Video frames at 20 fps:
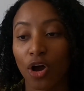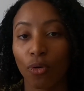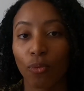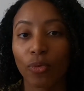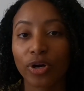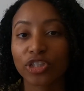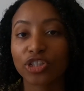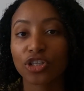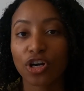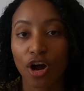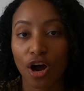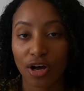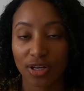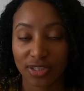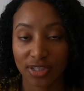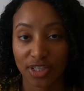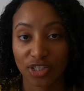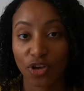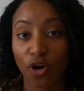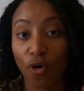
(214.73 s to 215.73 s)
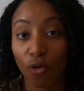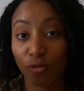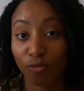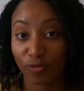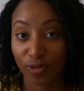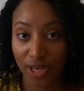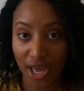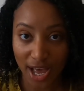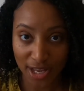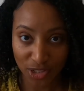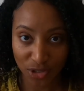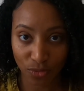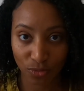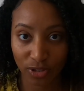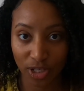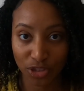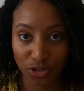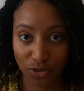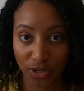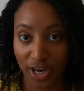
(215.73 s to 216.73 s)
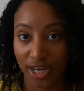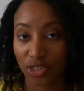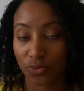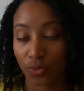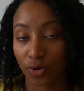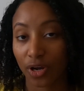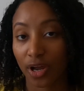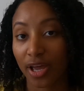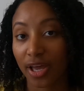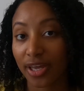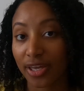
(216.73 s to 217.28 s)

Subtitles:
which caused this whole fiasco that you guys were